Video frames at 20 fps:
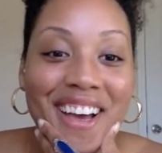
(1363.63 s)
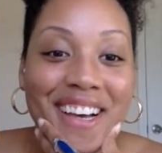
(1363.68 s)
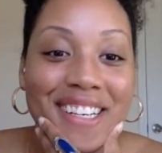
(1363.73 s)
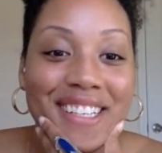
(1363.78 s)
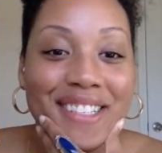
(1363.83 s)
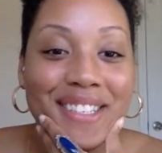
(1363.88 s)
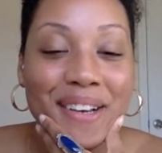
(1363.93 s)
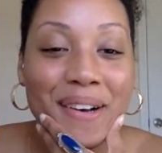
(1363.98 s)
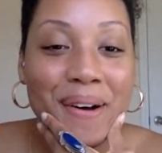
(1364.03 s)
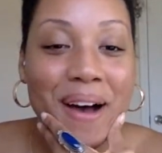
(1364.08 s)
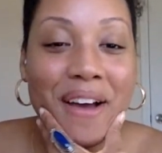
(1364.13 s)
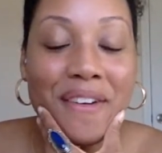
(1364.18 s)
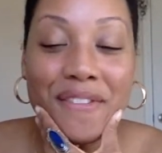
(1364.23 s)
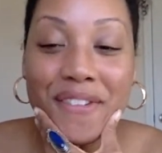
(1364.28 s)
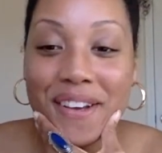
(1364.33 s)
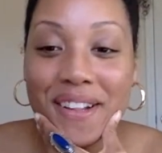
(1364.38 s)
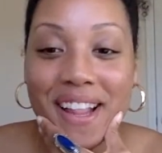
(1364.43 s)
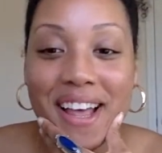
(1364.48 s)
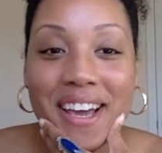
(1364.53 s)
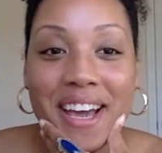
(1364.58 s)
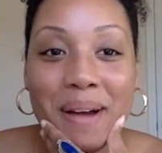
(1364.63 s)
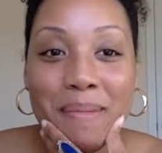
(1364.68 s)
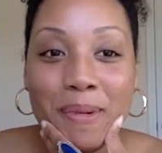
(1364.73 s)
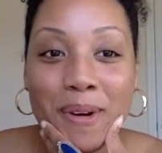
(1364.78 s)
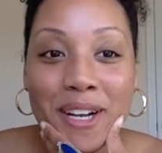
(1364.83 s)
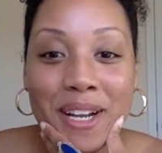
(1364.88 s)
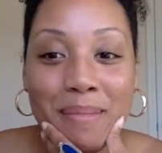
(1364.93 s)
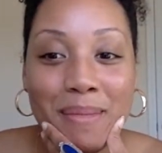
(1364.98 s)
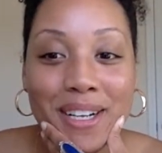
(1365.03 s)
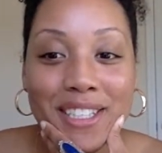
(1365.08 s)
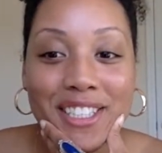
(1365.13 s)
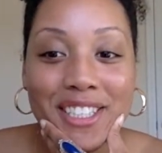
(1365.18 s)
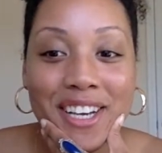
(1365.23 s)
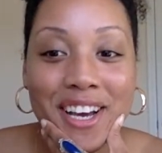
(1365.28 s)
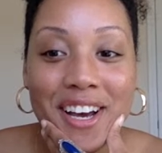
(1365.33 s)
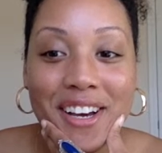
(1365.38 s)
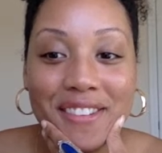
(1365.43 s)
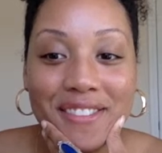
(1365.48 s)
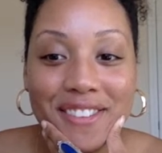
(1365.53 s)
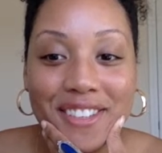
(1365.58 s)
So I feel like I pretty much
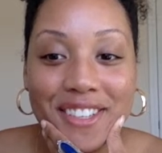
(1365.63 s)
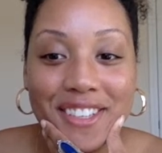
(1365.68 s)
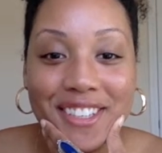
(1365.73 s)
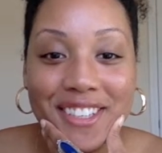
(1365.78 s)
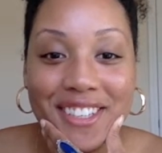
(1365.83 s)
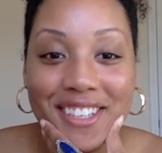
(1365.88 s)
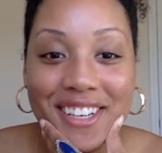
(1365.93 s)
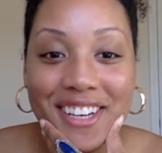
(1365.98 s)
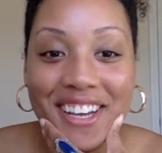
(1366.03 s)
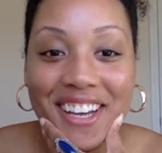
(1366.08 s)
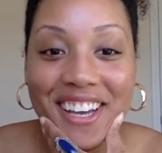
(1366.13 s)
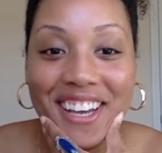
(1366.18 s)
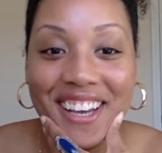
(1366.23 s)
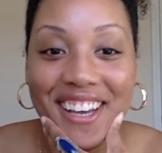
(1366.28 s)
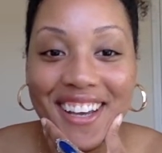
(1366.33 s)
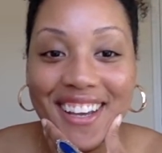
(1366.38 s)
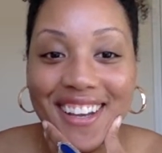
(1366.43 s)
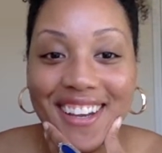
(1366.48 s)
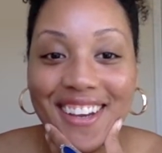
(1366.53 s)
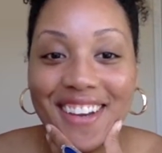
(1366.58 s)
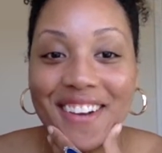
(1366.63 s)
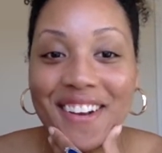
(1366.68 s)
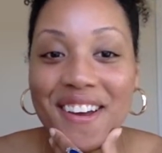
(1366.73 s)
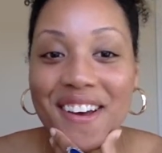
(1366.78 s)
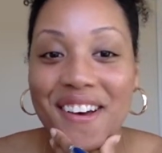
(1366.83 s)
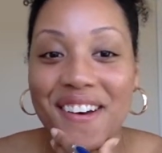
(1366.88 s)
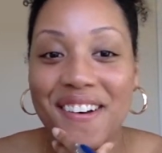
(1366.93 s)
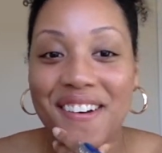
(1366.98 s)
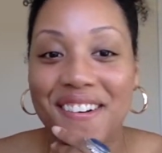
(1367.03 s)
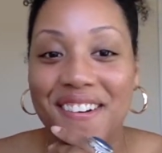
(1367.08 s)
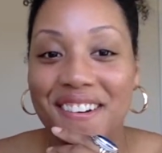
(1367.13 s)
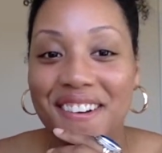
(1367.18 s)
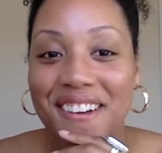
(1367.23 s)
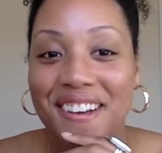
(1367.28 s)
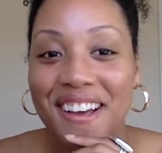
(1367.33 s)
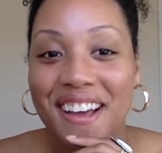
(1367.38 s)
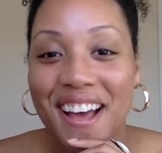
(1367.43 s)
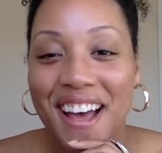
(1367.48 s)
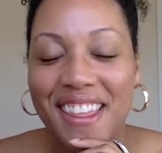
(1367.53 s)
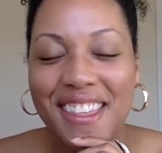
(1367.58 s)
covered,
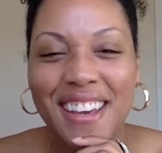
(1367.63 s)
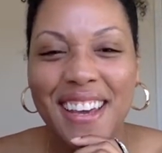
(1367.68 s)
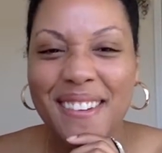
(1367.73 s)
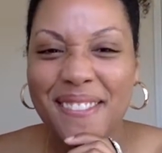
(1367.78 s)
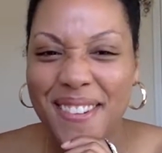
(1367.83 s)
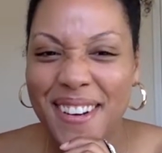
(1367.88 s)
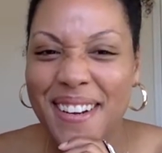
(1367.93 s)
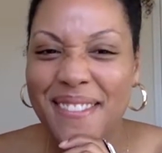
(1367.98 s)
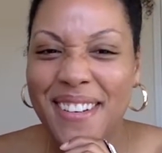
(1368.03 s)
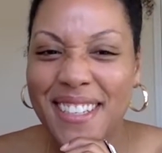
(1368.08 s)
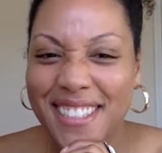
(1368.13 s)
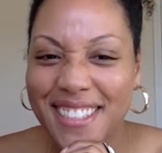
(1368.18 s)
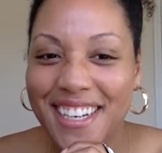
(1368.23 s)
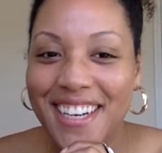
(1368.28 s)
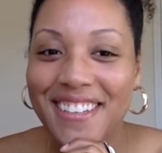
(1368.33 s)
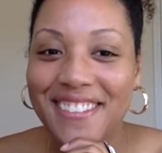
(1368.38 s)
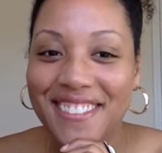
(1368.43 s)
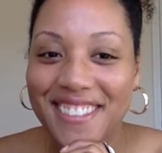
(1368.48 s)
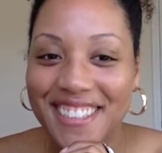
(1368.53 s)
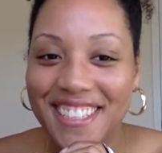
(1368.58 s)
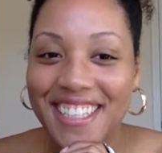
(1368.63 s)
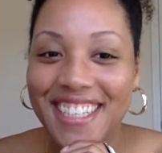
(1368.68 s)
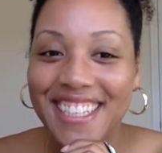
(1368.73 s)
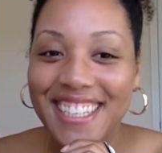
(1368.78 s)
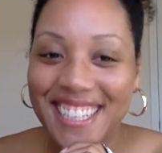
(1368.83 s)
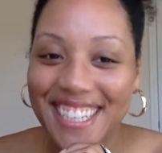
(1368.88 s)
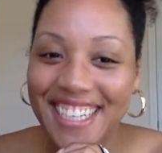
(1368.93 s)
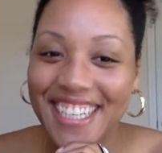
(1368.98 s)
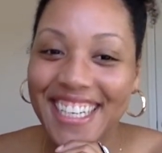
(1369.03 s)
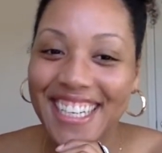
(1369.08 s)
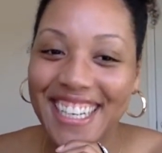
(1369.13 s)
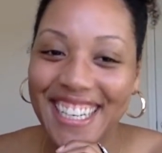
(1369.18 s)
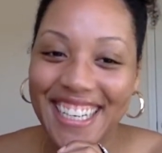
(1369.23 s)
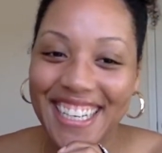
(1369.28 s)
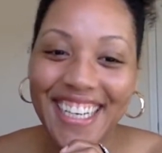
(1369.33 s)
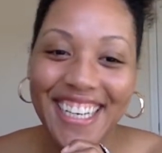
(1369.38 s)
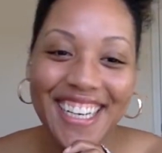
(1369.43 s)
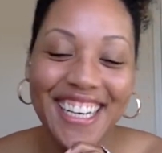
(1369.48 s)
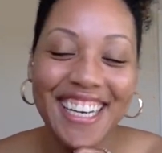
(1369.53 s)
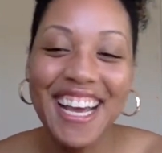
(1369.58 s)
I think I pretty much covered it.
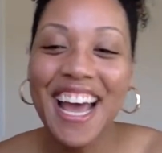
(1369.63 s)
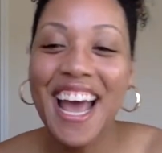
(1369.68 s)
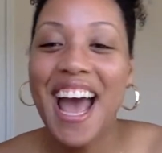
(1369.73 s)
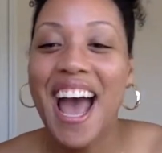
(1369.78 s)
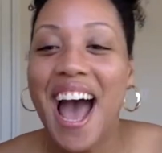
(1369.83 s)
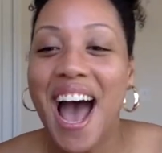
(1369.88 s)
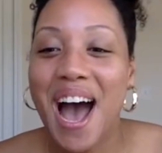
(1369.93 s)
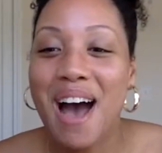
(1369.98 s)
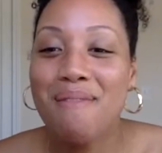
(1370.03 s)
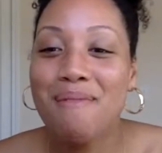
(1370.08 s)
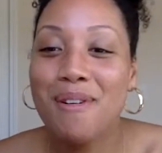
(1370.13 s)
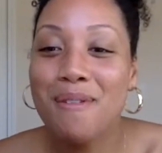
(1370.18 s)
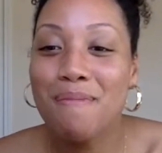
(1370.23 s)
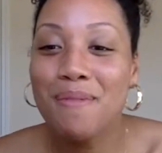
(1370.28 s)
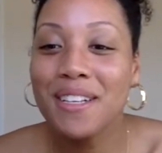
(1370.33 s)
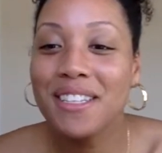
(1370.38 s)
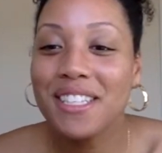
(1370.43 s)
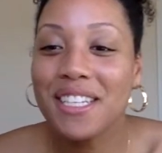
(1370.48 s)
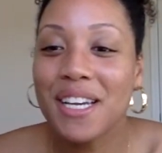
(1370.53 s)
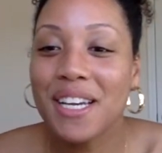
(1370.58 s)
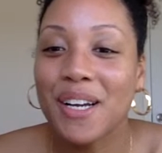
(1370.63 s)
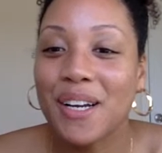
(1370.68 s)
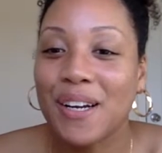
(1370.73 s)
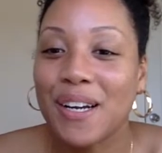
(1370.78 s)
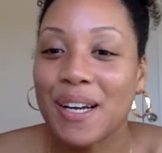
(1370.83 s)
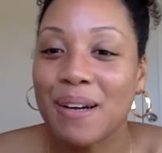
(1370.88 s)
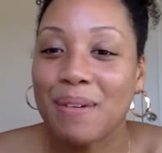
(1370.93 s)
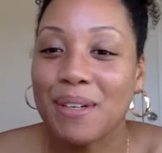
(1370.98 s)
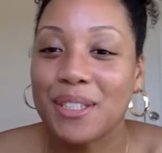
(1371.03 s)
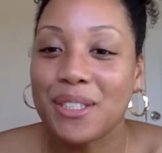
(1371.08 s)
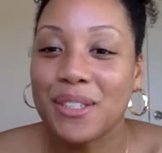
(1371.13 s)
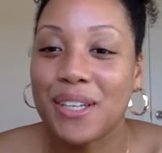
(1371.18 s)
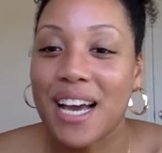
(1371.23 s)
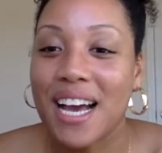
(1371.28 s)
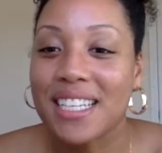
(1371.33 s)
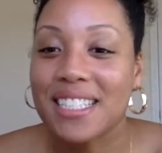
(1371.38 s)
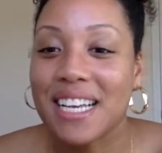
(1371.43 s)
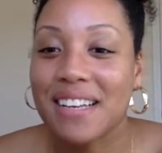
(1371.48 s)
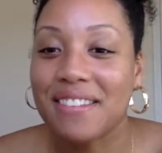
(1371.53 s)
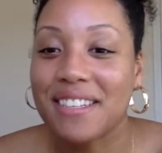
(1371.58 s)
I'm open to hearing what you
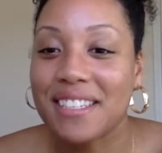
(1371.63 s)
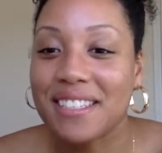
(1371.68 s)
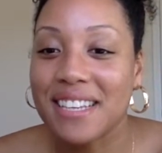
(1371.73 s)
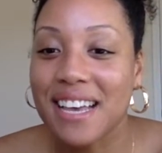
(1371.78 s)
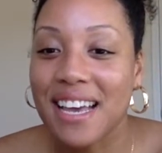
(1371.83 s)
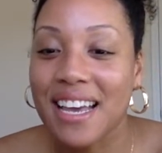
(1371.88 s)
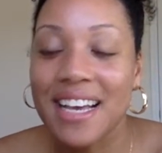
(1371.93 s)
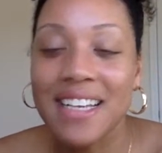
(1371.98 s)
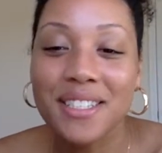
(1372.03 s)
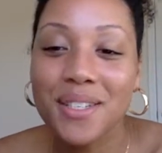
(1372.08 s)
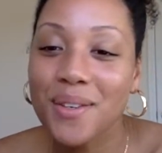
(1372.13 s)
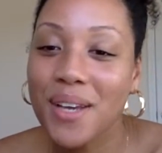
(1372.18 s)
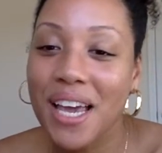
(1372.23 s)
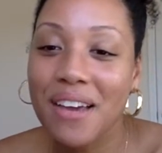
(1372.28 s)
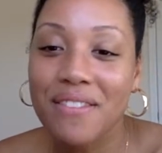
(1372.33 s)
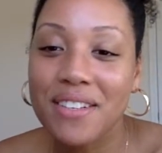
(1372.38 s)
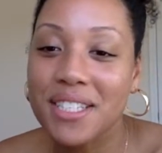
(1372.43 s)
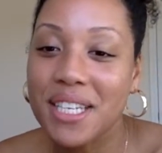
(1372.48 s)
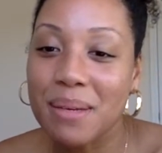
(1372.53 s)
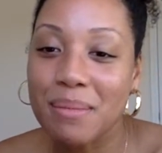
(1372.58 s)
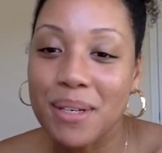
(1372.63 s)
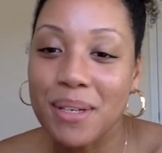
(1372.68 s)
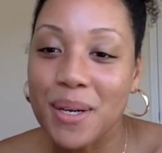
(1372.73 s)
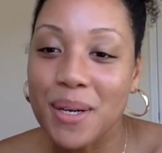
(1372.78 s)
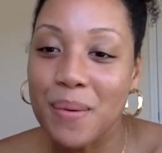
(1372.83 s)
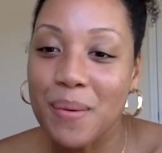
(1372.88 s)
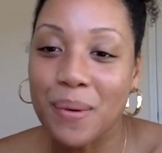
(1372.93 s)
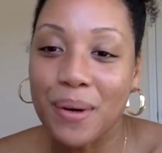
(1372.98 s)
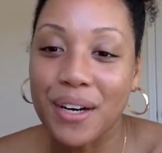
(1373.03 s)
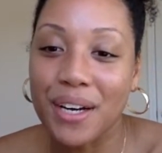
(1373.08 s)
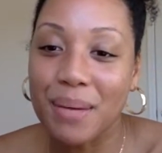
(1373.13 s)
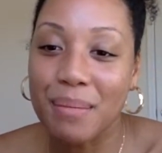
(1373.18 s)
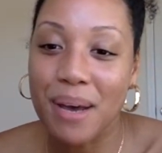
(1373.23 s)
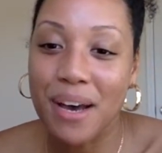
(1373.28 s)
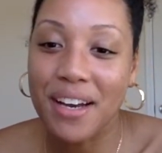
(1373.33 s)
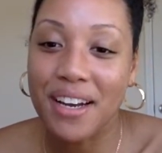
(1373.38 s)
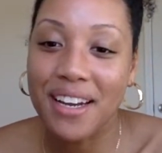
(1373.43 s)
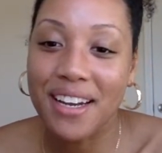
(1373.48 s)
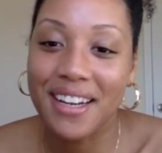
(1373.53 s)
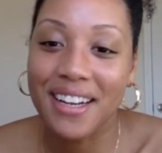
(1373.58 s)
guys have to say. It's okay, Fatima, don't worry
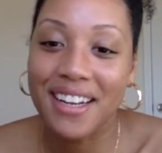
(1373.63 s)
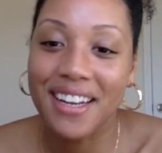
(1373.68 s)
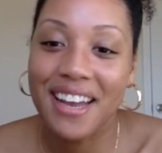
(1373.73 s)
about it.